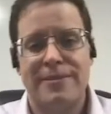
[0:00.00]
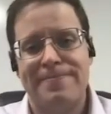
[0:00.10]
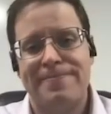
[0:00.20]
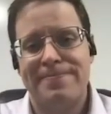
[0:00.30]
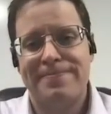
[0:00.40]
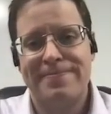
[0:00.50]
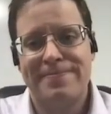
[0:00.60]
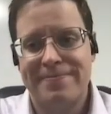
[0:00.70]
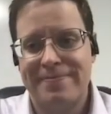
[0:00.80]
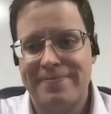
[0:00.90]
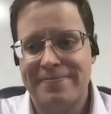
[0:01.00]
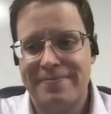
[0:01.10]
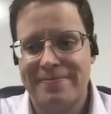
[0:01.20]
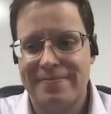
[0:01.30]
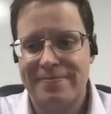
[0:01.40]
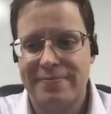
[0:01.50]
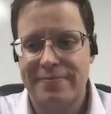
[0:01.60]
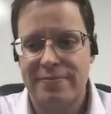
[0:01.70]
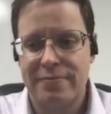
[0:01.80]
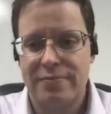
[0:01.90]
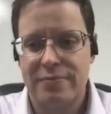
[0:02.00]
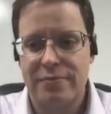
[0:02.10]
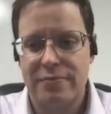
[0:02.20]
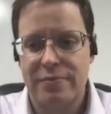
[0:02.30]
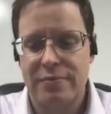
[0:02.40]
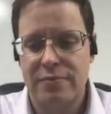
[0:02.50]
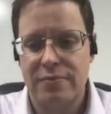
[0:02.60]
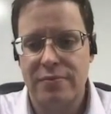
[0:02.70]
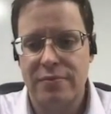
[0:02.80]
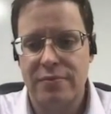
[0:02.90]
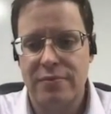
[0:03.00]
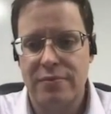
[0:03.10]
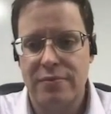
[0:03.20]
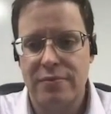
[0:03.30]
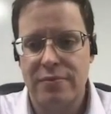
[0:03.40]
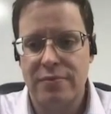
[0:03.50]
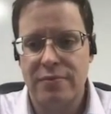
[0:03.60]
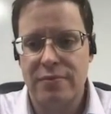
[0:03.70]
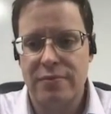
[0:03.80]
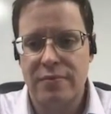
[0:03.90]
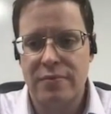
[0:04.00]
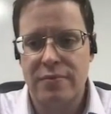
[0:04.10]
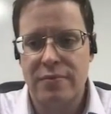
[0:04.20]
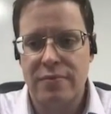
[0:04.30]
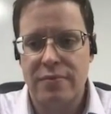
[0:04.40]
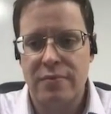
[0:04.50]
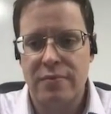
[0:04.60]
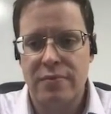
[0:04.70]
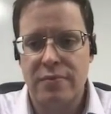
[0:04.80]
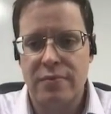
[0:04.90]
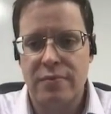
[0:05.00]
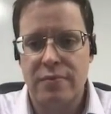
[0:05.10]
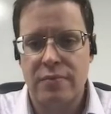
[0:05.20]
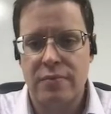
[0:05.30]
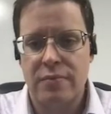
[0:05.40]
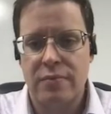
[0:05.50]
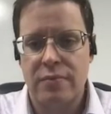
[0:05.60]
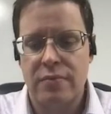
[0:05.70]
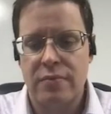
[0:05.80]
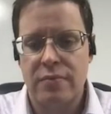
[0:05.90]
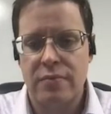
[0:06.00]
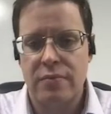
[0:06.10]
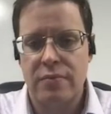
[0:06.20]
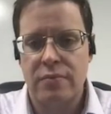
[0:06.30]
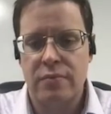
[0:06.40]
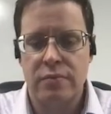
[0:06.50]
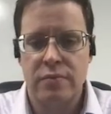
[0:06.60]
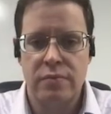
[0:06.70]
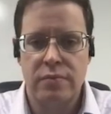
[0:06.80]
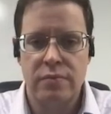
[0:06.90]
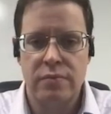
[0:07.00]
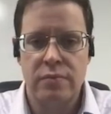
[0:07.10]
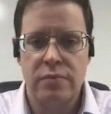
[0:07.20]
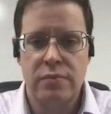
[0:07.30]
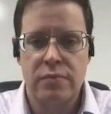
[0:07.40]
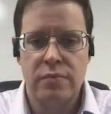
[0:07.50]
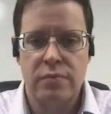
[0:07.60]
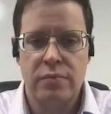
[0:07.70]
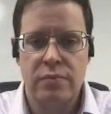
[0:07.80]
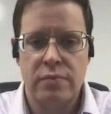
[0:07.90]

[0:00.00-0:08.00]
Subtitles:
[no speech]